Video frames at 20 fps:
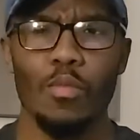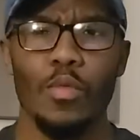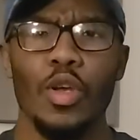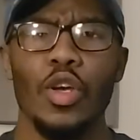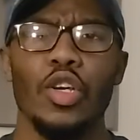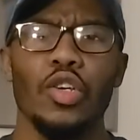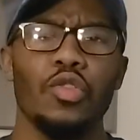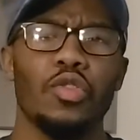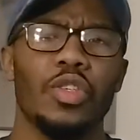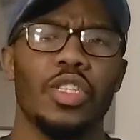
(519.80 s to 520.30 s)

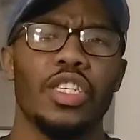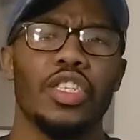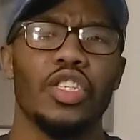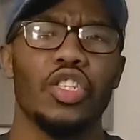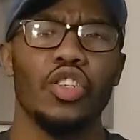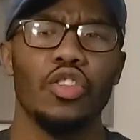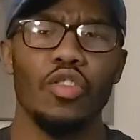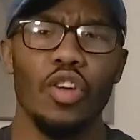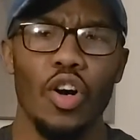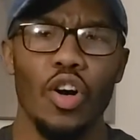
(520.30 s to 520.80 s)
using
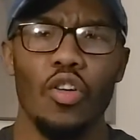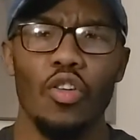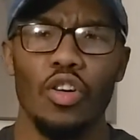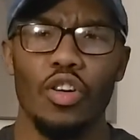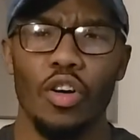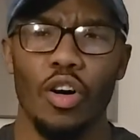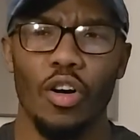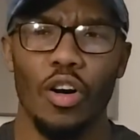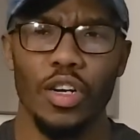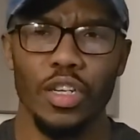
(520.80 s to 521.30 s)
your own
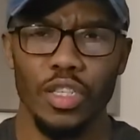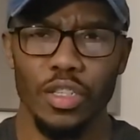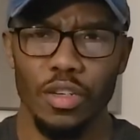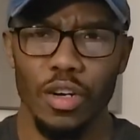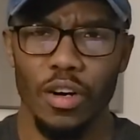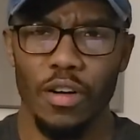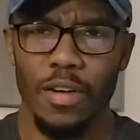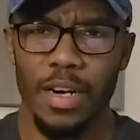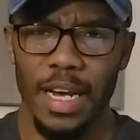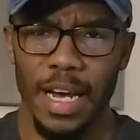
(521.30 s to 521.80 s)
car, your
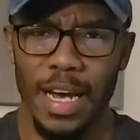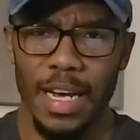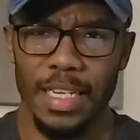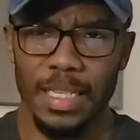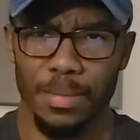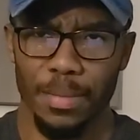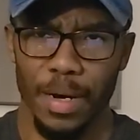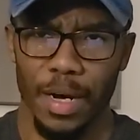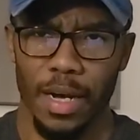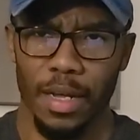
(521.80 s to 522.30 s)
own
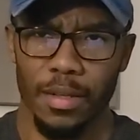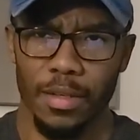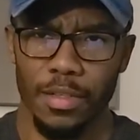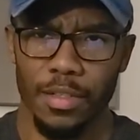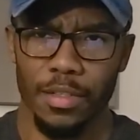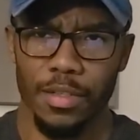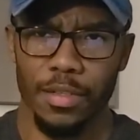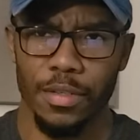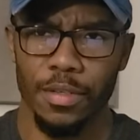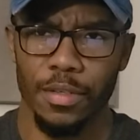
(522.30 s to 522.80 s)
gas
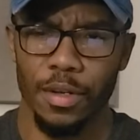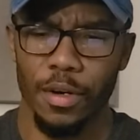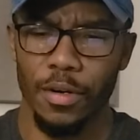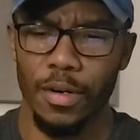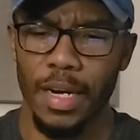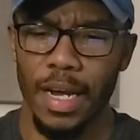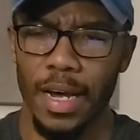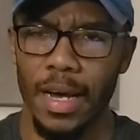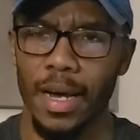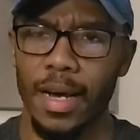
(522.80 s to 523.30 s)
mileage,
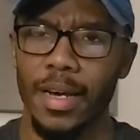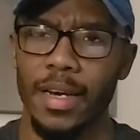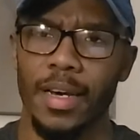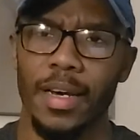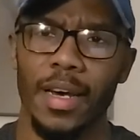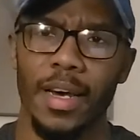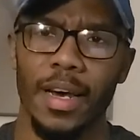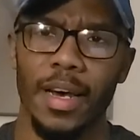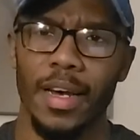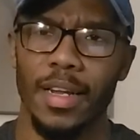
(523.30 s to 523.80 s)

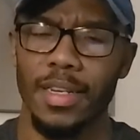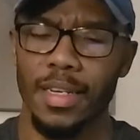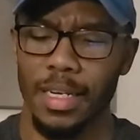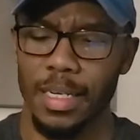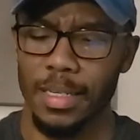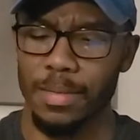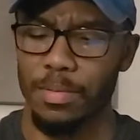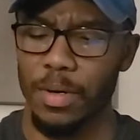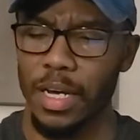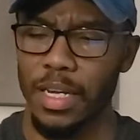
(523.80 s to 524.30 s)
okay, and
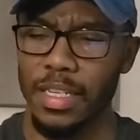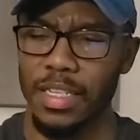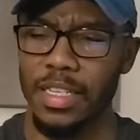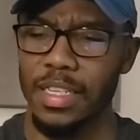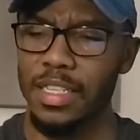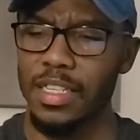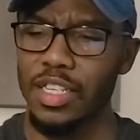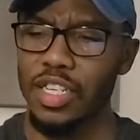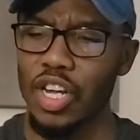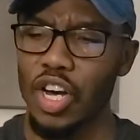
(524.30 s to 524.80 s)
expect
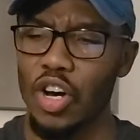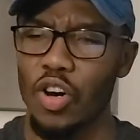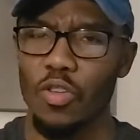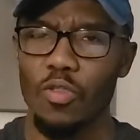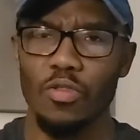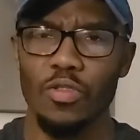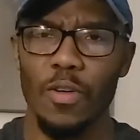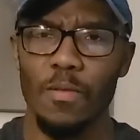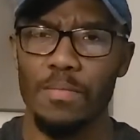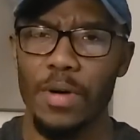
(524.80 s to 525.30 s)

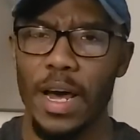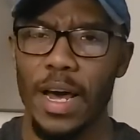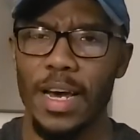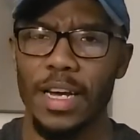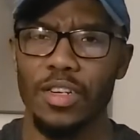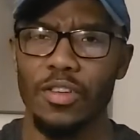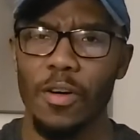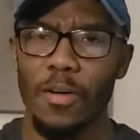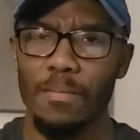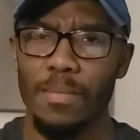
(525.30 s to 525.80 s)
no
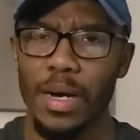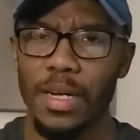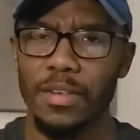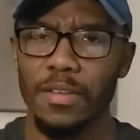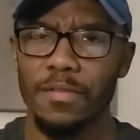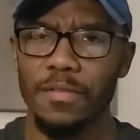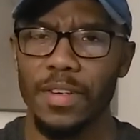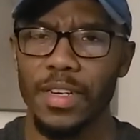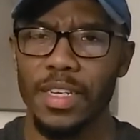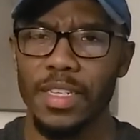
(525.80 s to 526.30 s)
pay, no
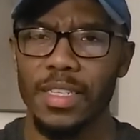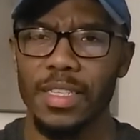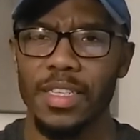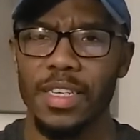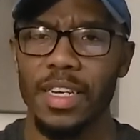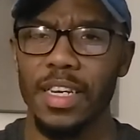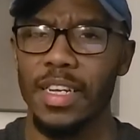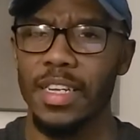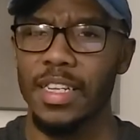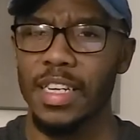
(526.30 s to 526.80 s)
benefits,
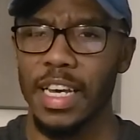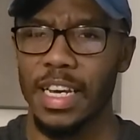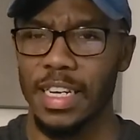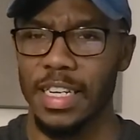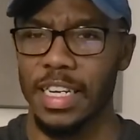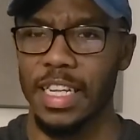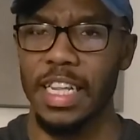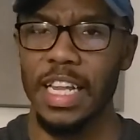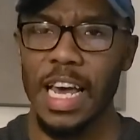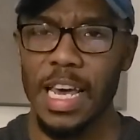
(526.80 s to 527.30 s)

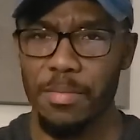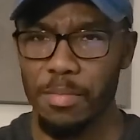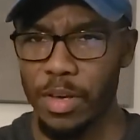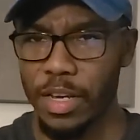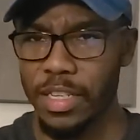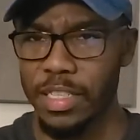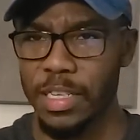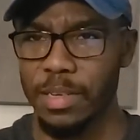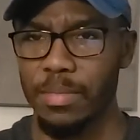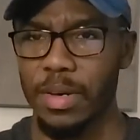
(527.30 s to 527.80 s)
and
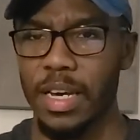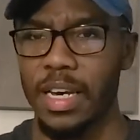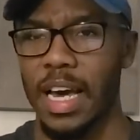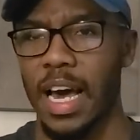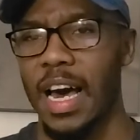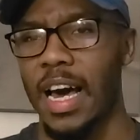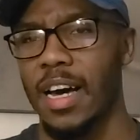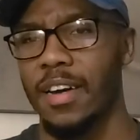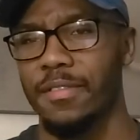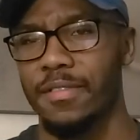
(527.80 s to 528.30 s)
claiming to make
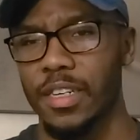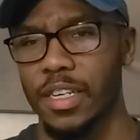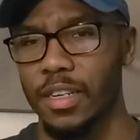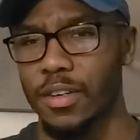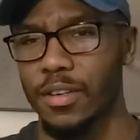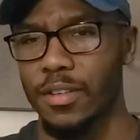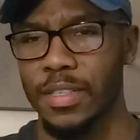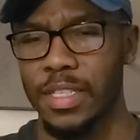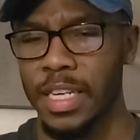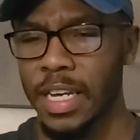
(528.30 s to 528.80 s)
high
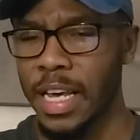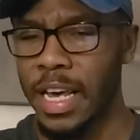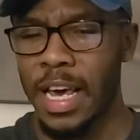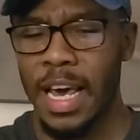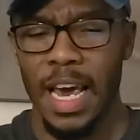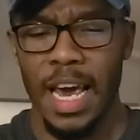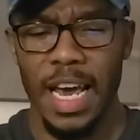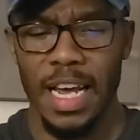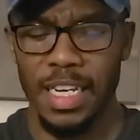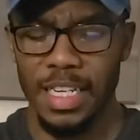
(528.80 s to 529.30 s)
figures.
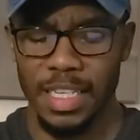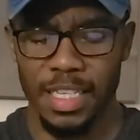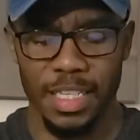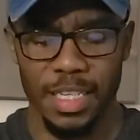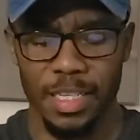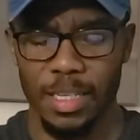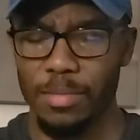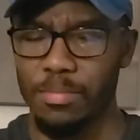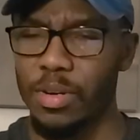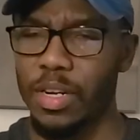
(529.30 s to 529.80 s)
And it's
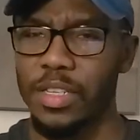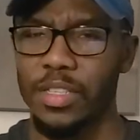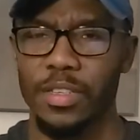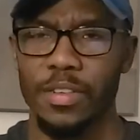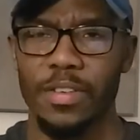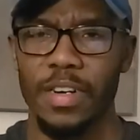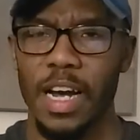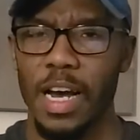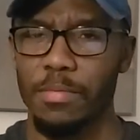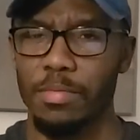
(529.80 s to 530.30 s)
just a bunch
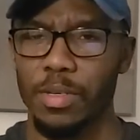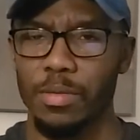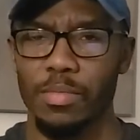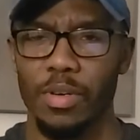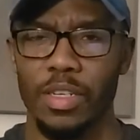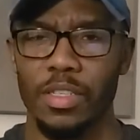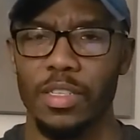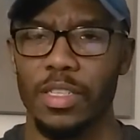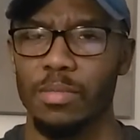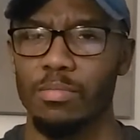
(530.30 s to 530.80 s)
of crap and a
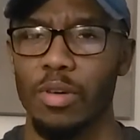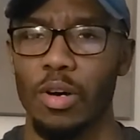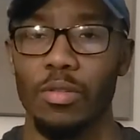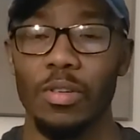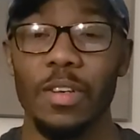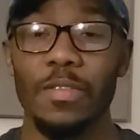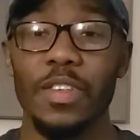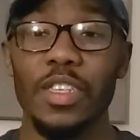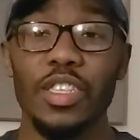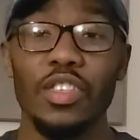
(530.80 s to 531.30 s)
bunch of
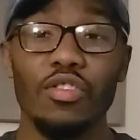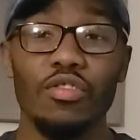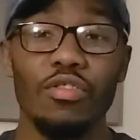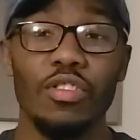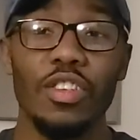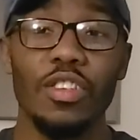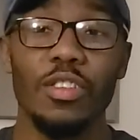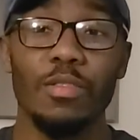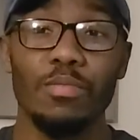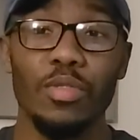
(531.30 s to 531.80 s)
smoke. If it's too
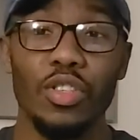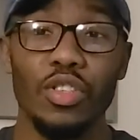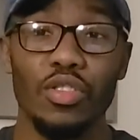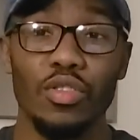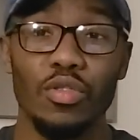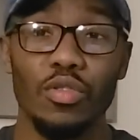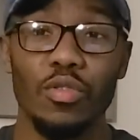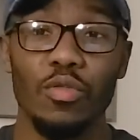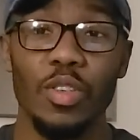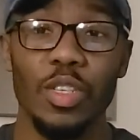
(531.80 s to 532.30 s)
good to be
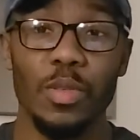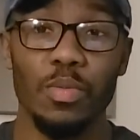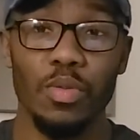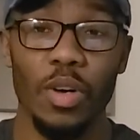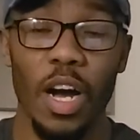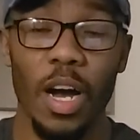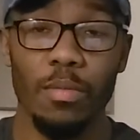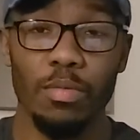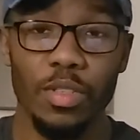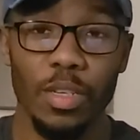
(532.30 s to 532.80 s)
true, it's
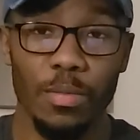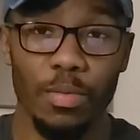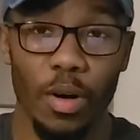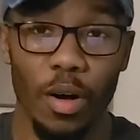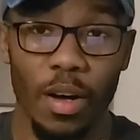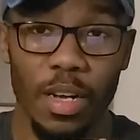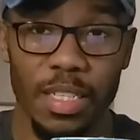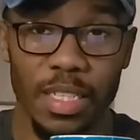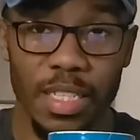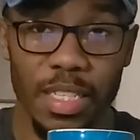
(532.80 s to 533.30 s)
probably a
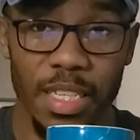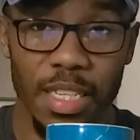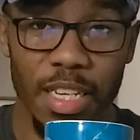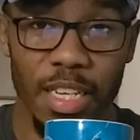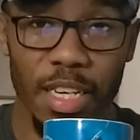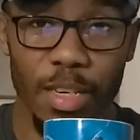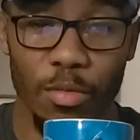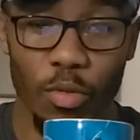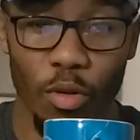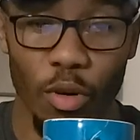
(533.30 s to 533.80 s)
Ponzi
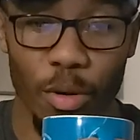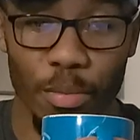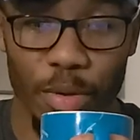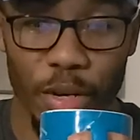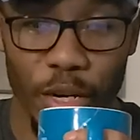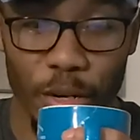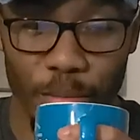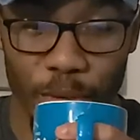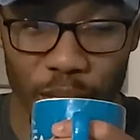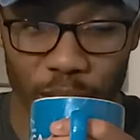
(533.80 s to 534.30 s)
scheme or a
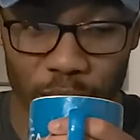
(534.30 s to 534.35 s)
pyramid